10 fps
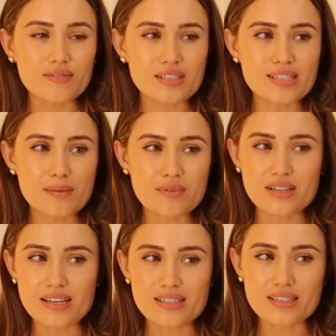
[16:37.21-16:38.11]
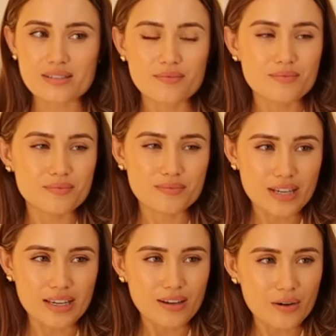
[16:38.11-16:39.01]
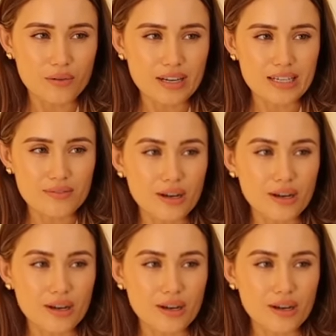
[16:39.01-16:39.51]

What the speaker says: receptionist, like old lady